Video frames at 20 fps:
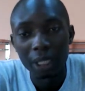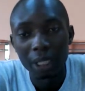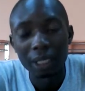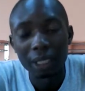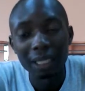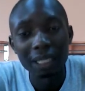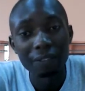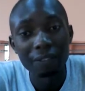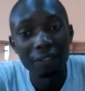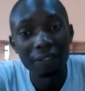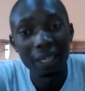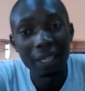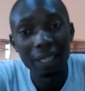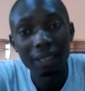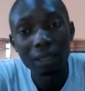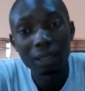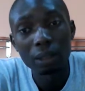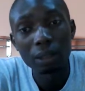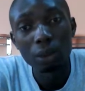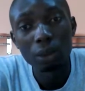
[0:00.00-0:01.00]
Then they forget
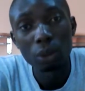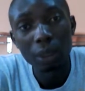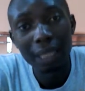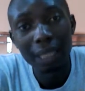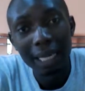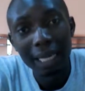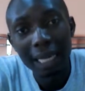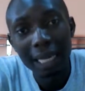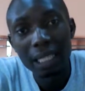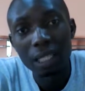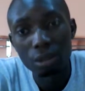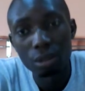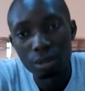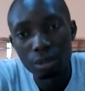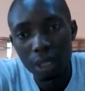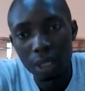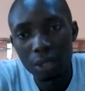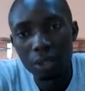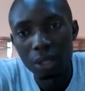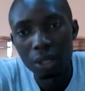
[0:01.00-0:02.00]
to learn the
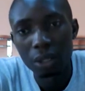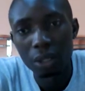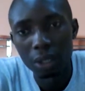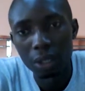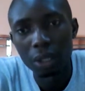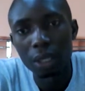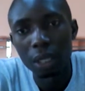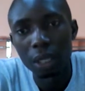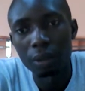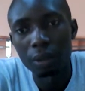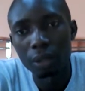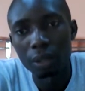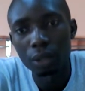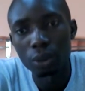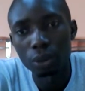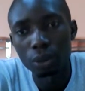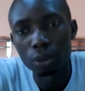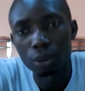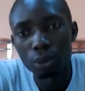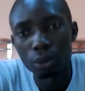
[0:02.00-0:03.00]
real thing that they came there
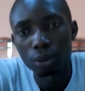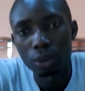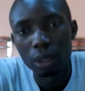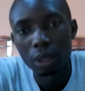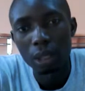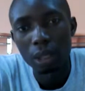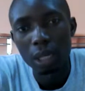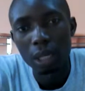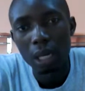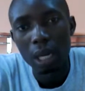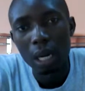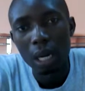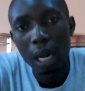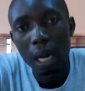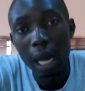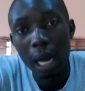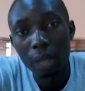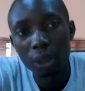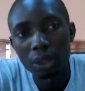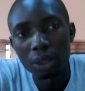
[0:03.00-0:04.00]
to do.
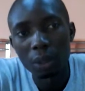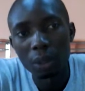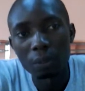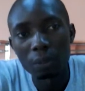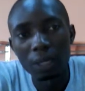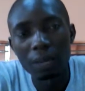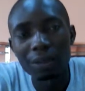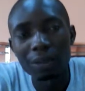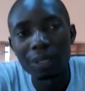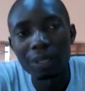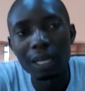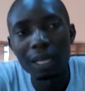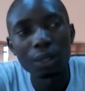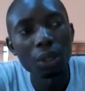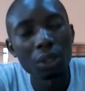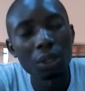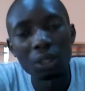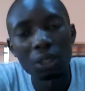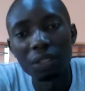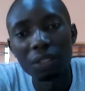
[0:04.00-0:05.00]
Actually, sometimes the lecturer
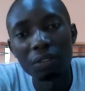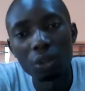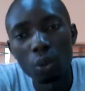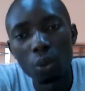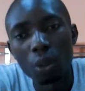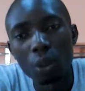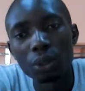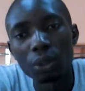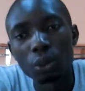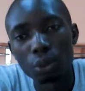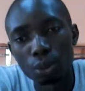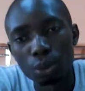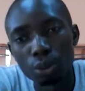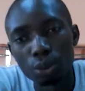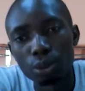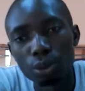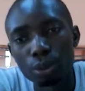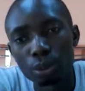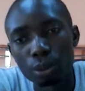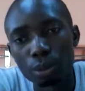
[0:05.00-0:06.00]
don't even know what to do
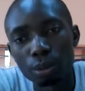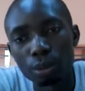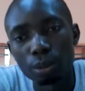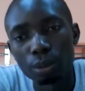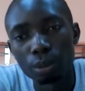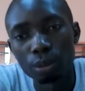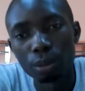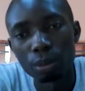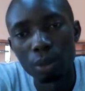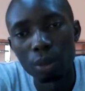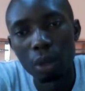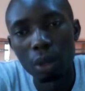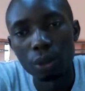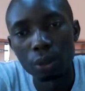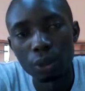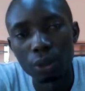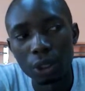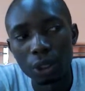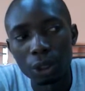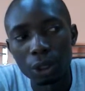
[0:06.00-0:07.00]
or
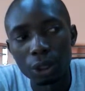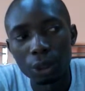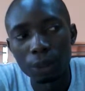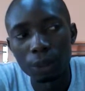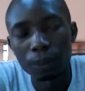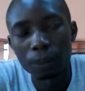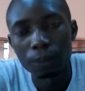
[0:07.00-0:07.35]
to teach.